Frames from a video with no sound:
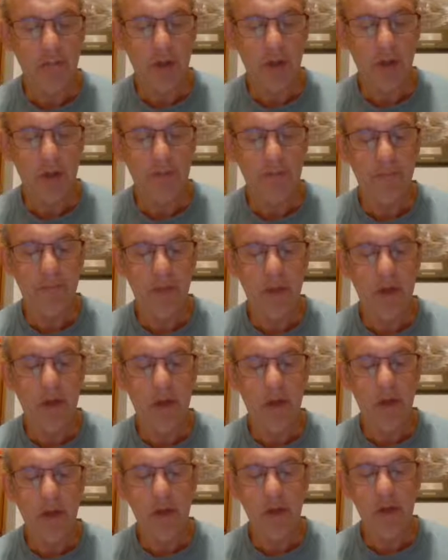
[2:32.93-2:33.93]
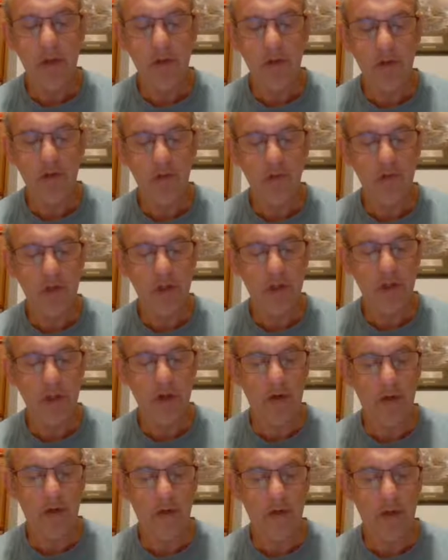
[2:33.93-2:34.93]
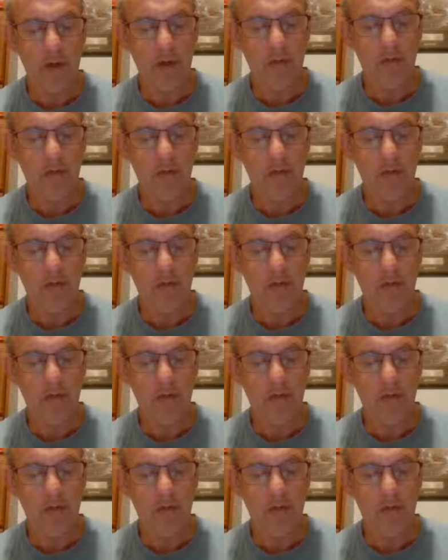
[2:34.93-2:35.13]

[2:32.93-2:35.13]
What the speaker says: and blood, he too shared